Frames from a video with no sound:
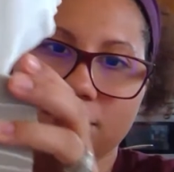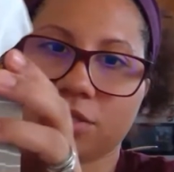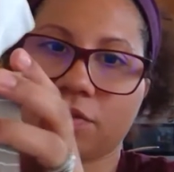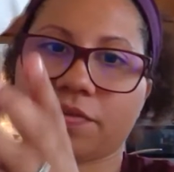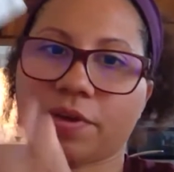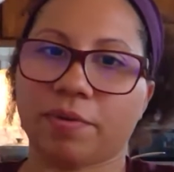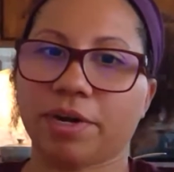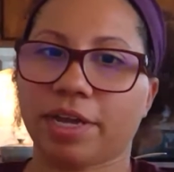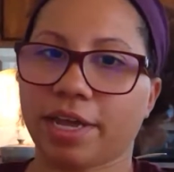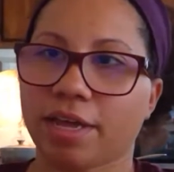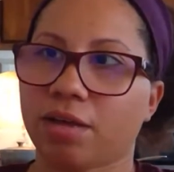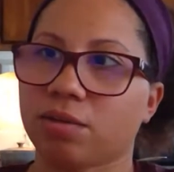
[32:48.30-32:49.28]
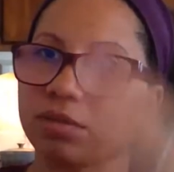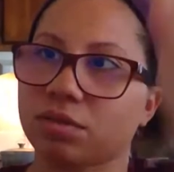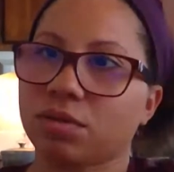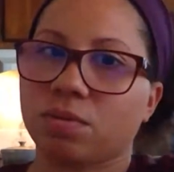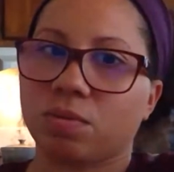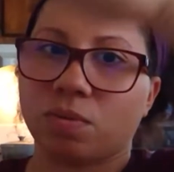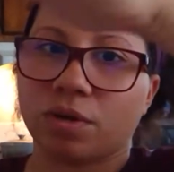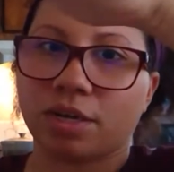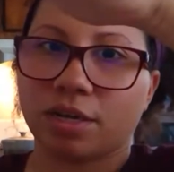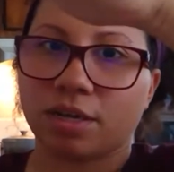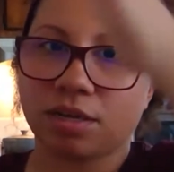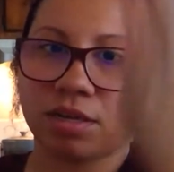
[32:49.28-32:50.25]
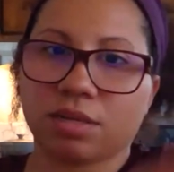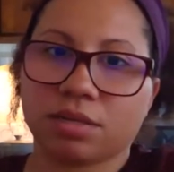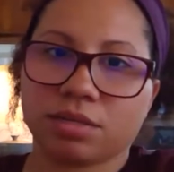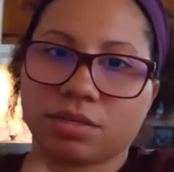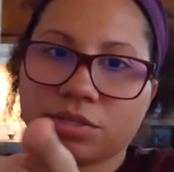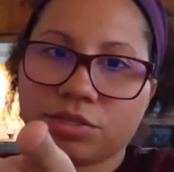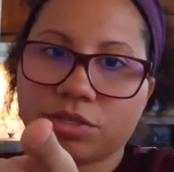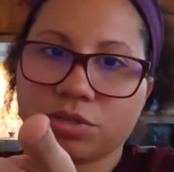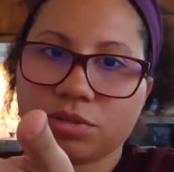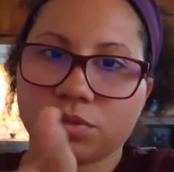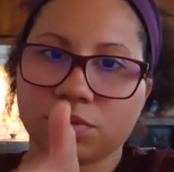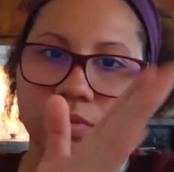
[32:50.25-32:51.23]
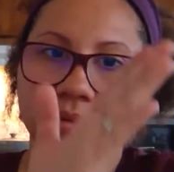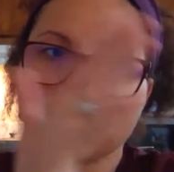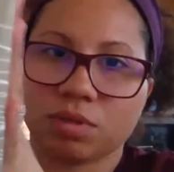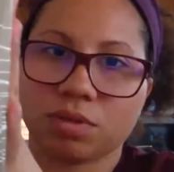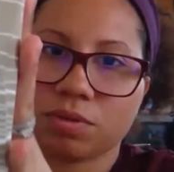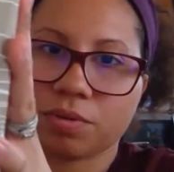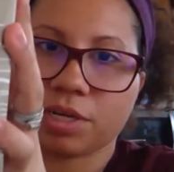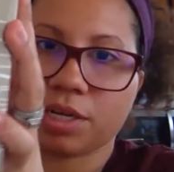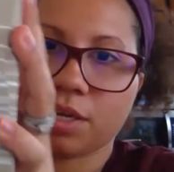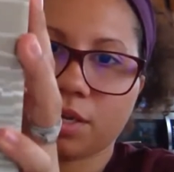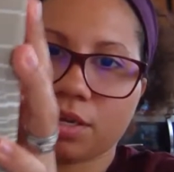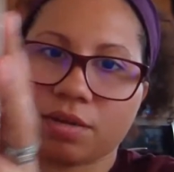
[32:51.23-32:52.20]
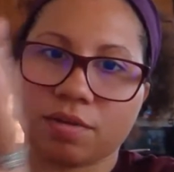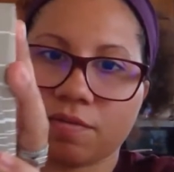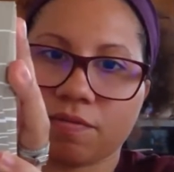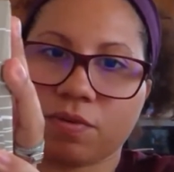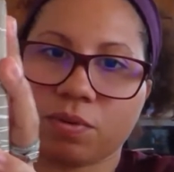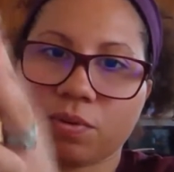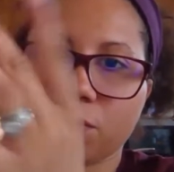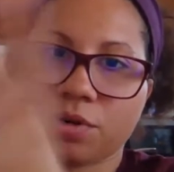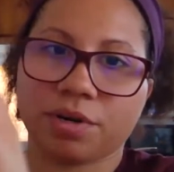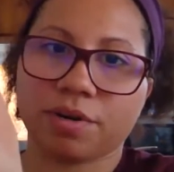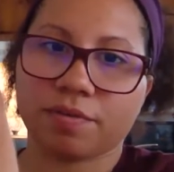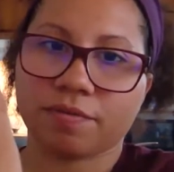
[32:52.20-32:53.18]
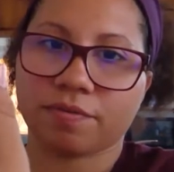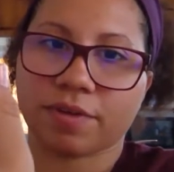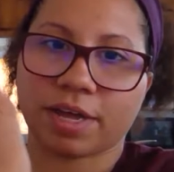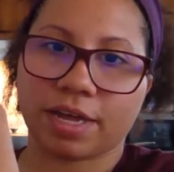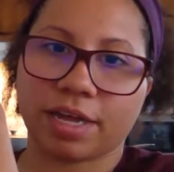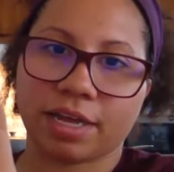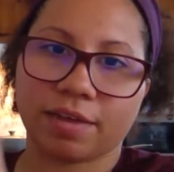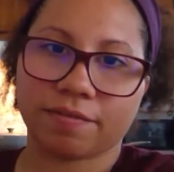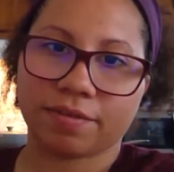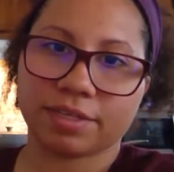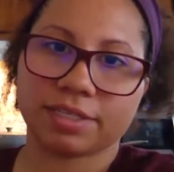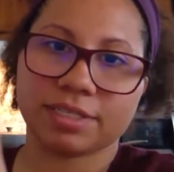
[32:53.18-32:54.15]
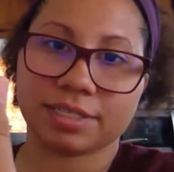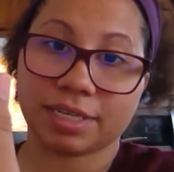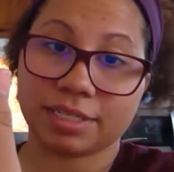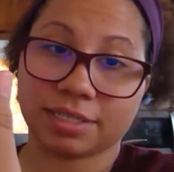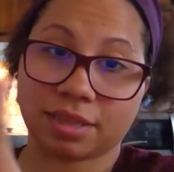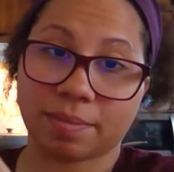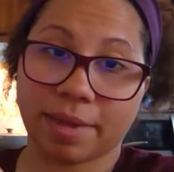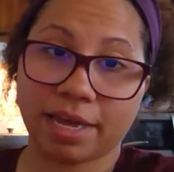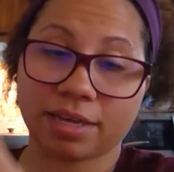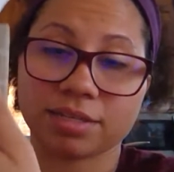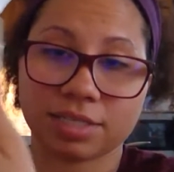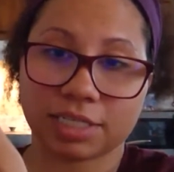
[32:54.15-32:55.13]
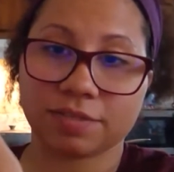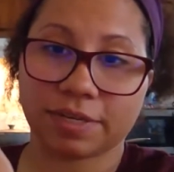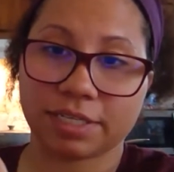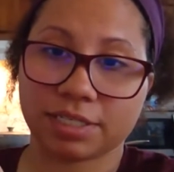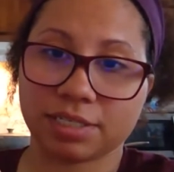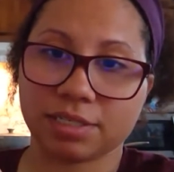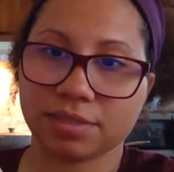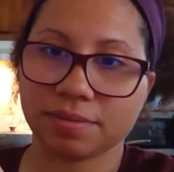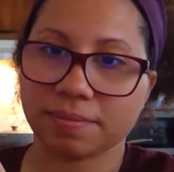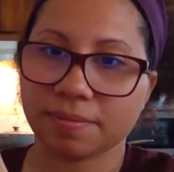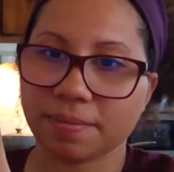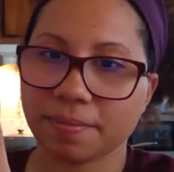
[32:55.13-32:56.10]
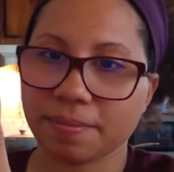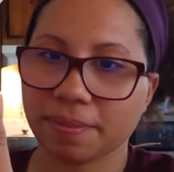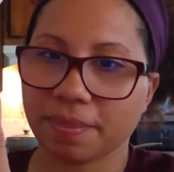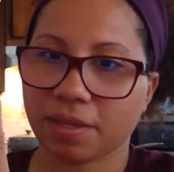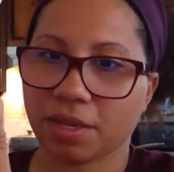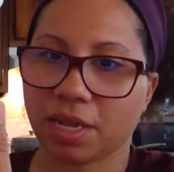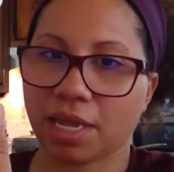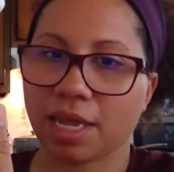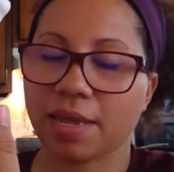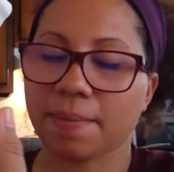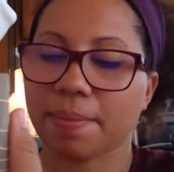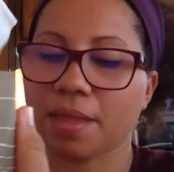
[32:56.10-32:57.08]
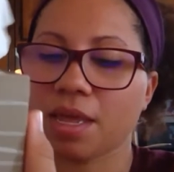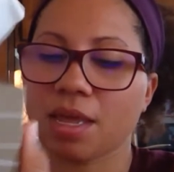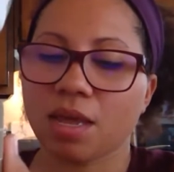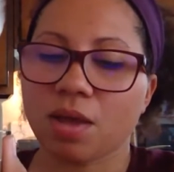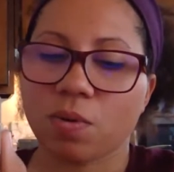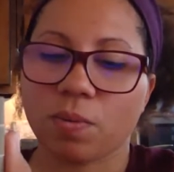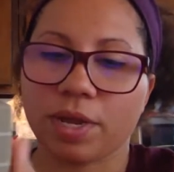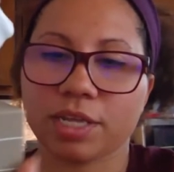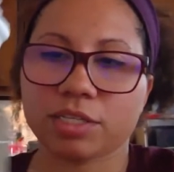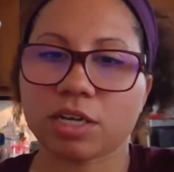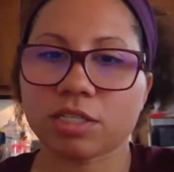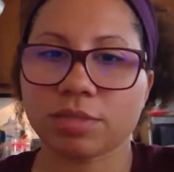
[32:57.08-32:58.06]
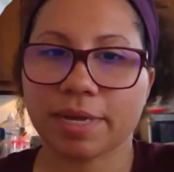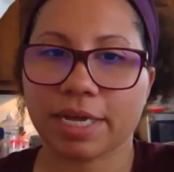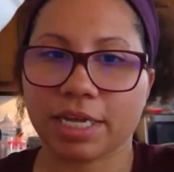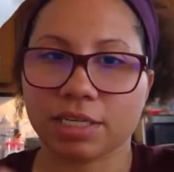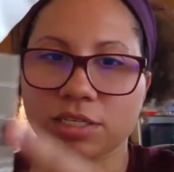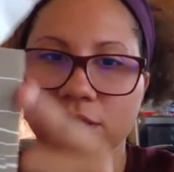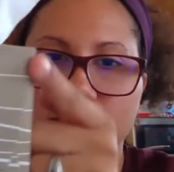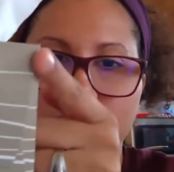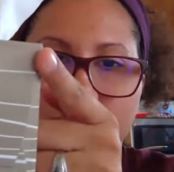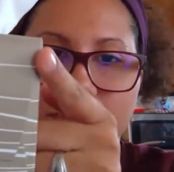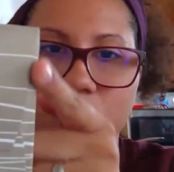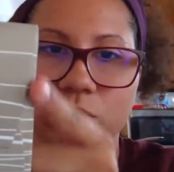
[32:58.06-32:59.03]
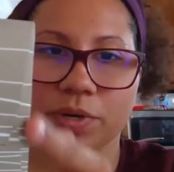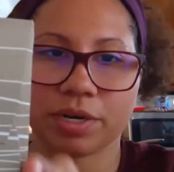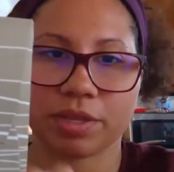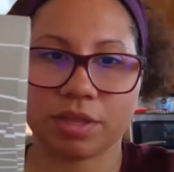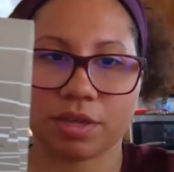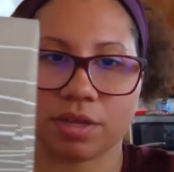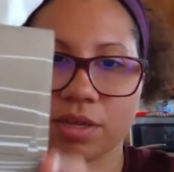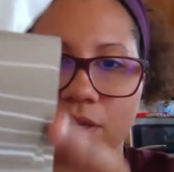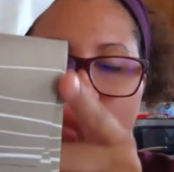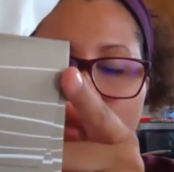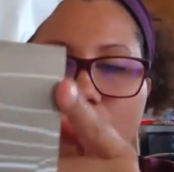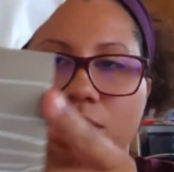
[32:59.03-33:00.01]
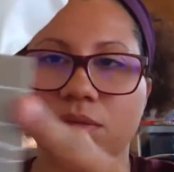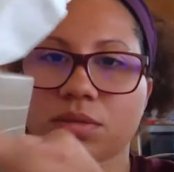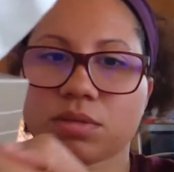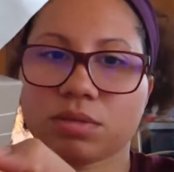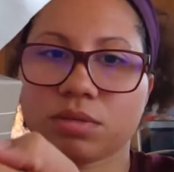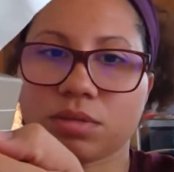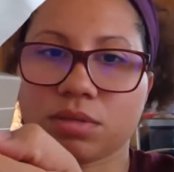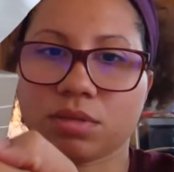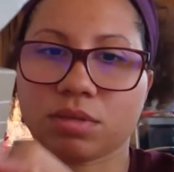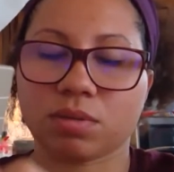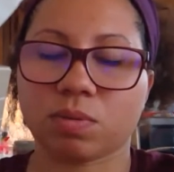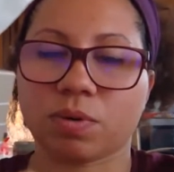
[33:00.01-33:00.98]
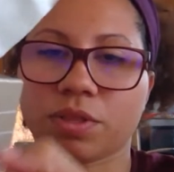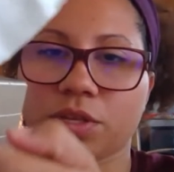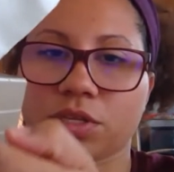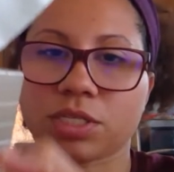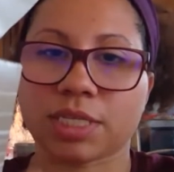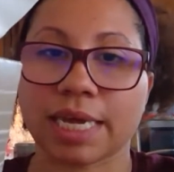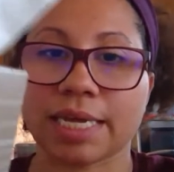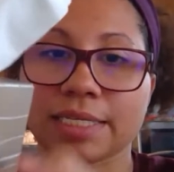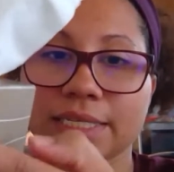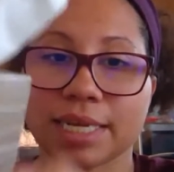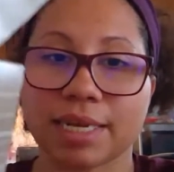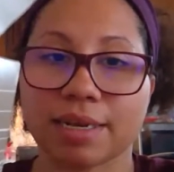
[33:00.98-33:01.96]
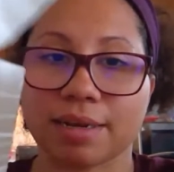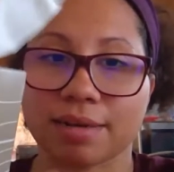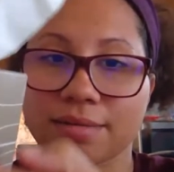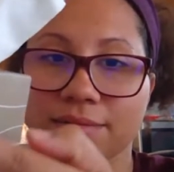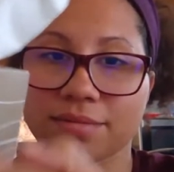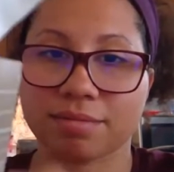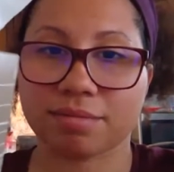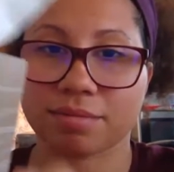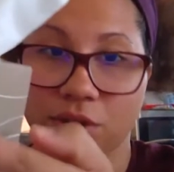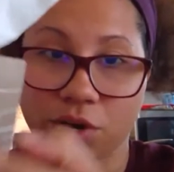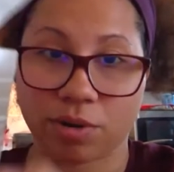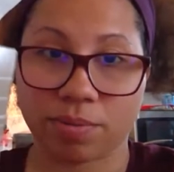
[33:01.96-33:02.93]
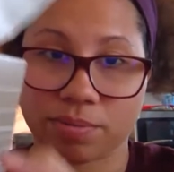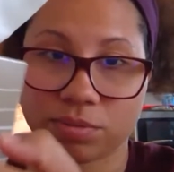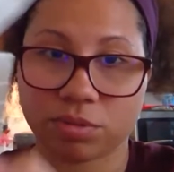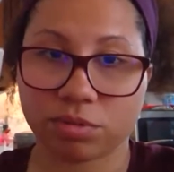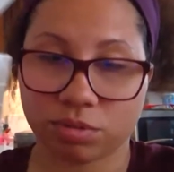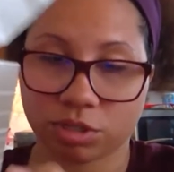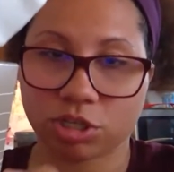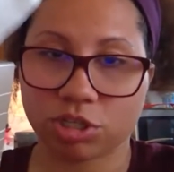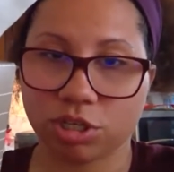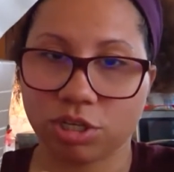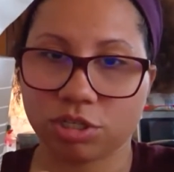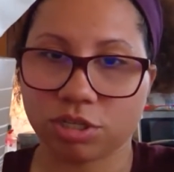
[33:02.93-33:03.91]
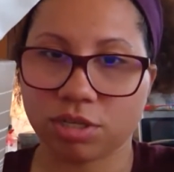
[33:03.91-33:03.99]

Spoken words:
So if I were to count 1, 2, 3, 4, 5, 6 on the back, 6 faces. Okay. When it talks about edges, it means where the sides are touching each